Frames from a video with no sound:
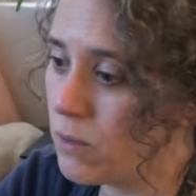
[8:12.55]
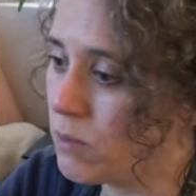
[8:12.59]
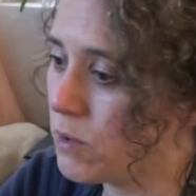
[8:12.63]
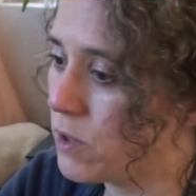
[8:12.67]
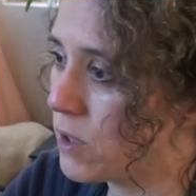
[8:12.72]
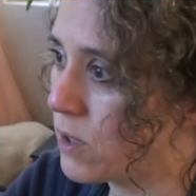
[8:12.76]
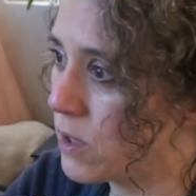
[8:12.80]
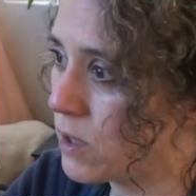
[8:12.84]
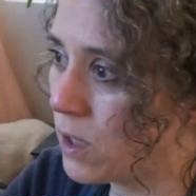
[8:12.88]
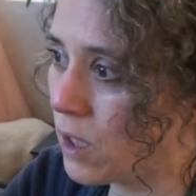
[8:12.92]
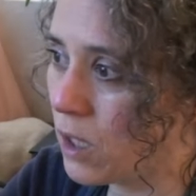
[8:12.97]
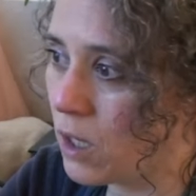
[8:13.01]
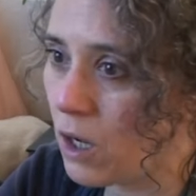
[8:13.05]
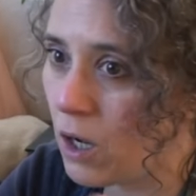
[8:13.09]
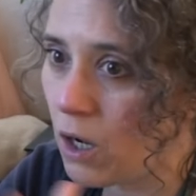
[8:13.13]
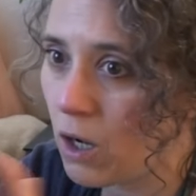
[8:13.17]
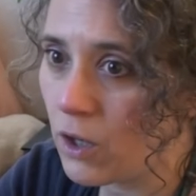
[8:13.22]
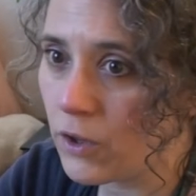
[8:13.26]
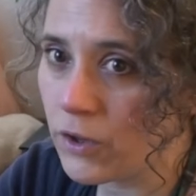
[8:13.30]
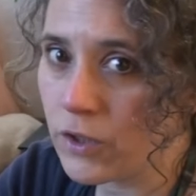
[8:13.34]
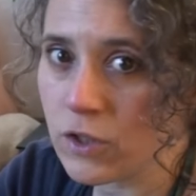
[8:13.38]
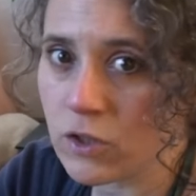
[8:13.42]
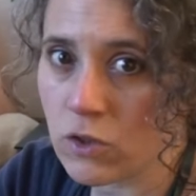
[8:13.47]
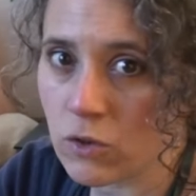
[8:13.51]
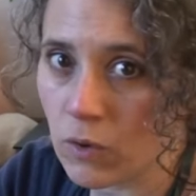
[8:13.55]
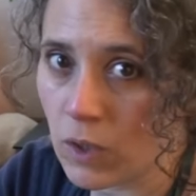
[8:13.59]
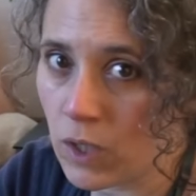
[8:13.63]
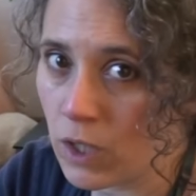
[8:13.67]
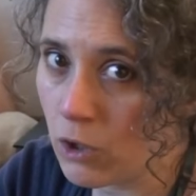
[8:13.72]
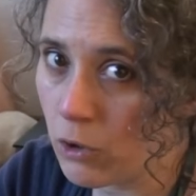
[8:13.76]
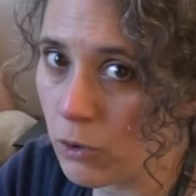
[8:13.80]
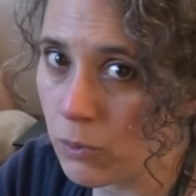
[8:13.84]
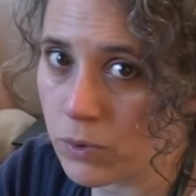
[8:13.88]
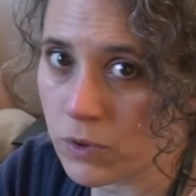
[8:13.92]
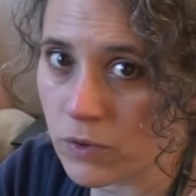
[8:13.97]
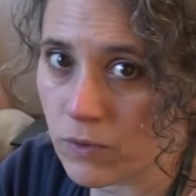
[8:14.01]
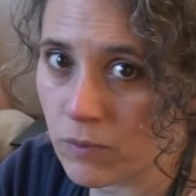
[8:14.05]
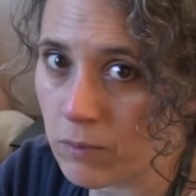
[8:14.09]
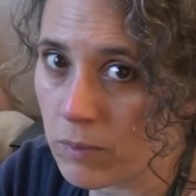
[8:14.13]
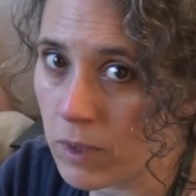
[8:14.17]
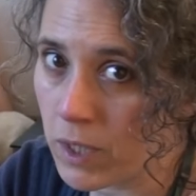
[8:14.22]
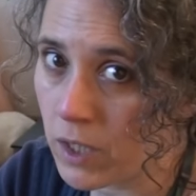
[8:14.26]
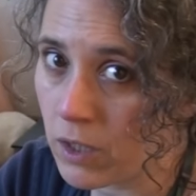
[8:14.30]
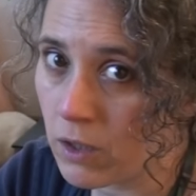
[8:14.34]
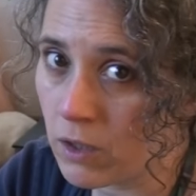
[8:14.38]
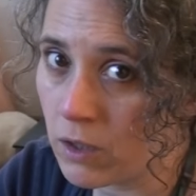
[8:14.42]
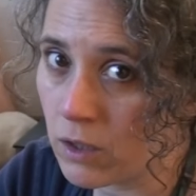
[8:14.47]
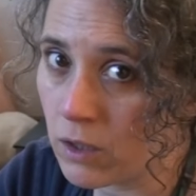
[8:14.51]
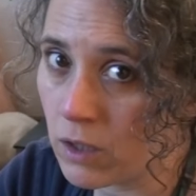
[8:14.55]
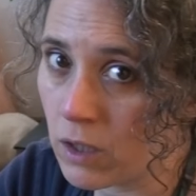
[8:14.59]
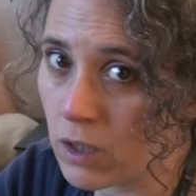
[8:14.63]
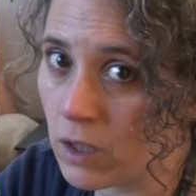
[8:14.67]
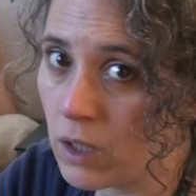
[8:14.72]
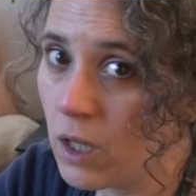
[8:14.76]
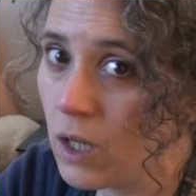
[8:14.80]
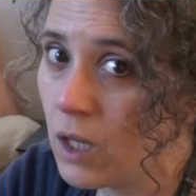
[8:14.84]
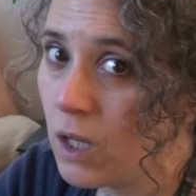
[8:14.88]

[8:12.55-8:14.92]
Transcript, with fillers: I've just got all these great herbs from my garden